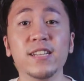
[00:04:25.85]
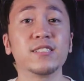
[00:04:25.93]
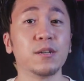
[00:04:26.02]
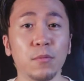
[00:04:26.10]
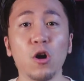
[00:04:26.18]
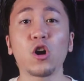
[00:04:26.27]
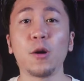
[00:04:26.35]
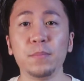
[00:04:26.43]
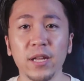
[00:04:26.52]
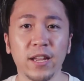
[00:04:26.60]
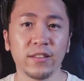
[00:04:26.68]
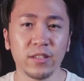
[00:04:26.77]
is a more
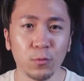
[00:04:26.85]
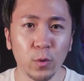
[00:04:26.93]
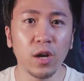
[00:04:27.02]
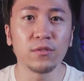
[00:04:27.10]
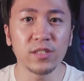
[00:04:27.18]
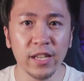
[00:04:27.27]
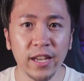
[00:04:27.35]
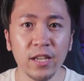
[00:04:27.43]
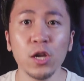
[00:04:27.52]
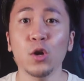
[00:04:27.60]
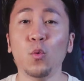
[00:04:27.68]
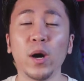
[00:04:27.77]
complicated way of
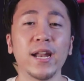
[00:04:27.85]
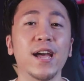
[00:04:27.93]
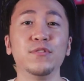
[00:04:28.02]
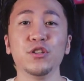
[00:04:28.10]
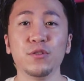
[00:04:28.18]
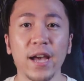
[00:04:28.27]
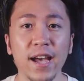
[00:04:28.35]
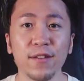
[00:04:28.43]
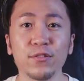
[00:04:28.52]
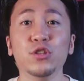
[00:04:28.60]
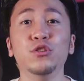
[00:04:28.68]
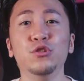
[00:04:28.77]
saying whatever you
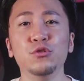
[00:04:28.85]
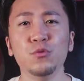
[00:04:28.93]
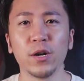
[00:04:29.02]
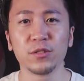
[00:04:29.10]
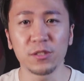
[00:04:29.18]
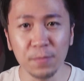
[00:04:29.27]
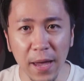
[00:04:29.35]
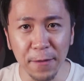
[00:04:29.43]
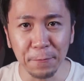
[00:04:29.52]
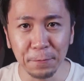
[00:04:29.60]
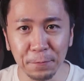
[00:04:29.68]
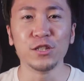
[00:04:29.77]
have, you will
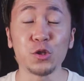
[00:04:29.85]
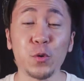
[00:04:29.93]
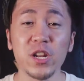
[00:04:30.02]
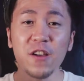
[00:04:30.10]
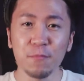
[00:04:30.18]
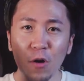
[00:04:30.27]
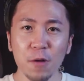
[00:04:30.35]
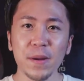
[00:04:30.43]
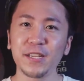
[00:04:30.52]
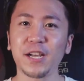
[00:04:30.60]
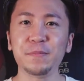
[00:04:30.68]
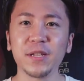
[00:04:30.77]
spend. So when you have more
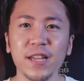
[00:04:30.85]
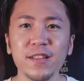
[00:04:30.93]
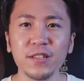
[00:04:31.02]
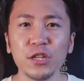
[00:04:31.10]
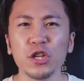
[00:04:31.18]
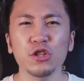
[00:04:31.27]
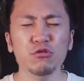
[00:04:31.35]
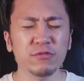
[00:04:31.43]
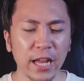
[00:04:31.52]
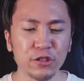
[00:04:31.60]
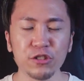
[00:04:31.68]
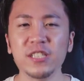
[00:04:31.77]
money coming in, you
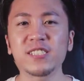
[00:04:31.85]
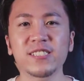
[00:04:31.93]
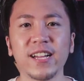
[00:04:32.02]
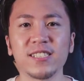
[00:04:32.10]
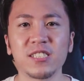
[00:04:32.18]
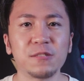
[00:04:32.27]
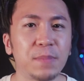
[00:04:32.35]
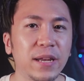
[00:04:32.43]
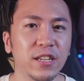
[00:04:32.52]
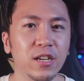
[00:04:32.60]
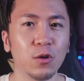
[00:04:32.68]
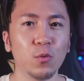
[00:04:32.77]
naturally start
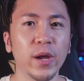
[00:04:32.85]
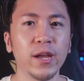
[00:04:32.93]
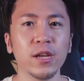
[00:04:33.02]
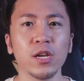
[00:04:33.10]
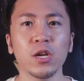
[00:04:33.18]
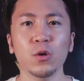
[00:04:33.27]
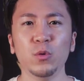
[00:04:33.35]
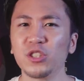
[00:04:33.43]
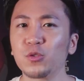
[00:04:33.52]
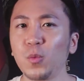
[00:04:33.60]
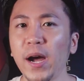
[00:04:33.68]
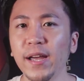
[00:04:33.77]
spending it away, which
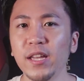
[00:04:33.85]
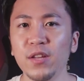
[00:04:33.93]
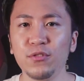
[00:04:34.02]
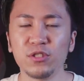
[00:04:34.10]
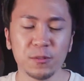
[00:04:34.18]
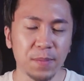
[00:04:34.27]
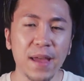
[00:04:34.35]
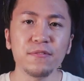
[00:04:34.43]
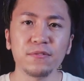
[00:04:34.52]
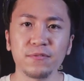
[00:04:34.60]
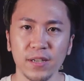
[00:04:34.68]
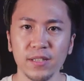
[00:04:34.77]
is why if you spend
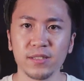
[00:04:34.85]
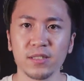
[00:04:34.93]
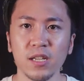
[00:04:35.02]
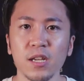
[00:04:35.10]
first